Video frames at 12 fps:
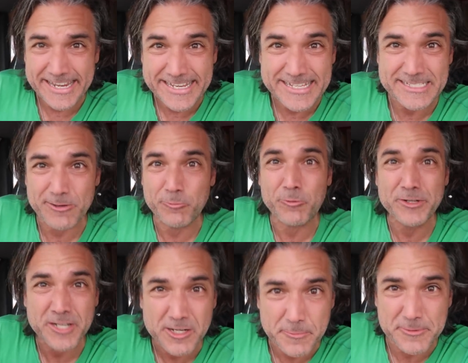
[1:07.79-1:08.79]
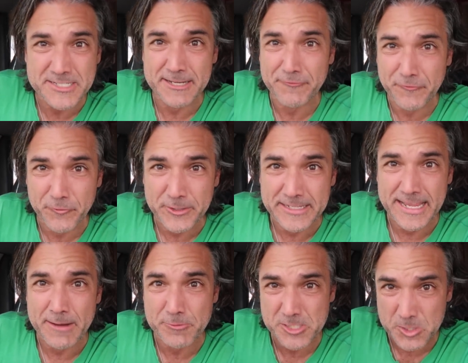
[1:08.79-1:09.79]
It is 100% free,
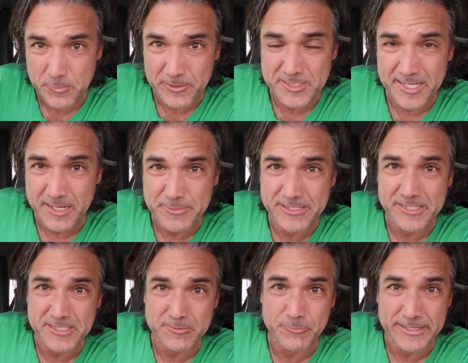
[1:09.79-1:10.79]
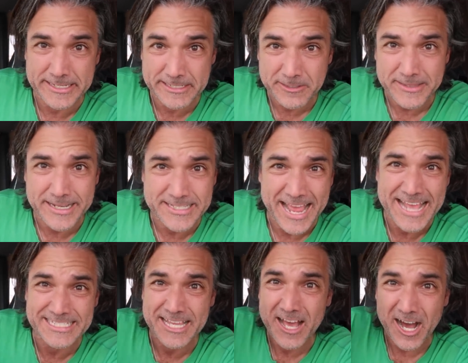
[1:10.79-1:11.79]
and we're super excited because we hear that it
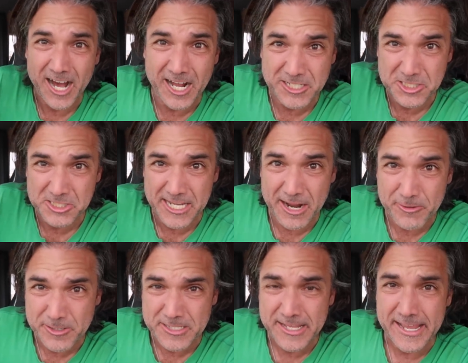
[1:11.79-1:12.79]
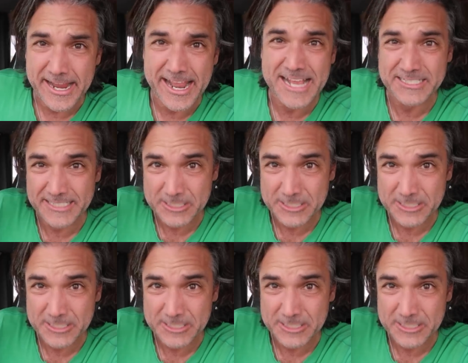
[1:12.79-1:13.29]
has hot showers, it has